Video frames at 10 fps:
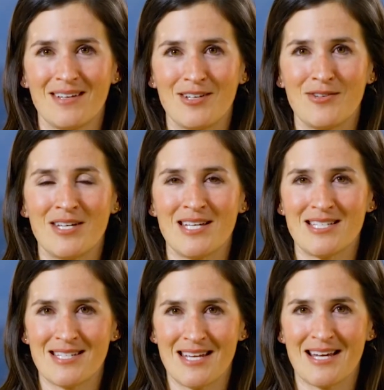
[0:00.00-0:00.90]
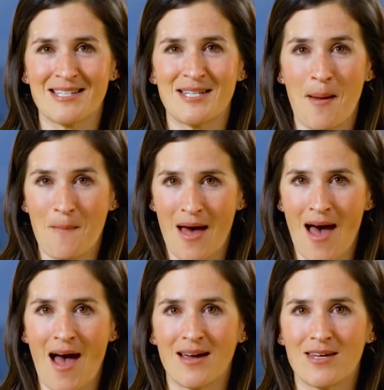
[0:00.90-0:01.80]
You need to take a step
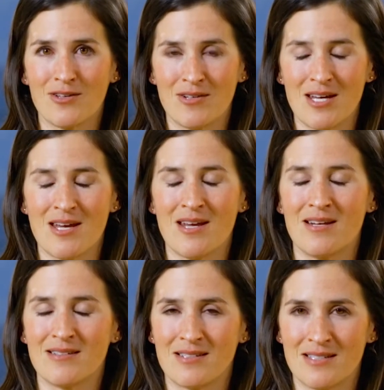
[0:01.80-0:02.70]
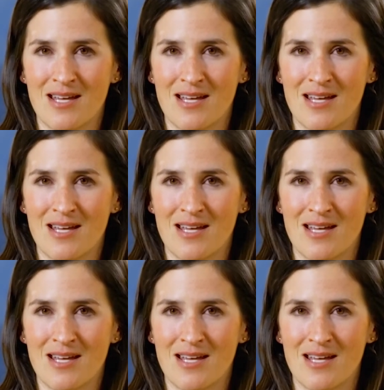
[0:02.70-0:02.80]
back. You need to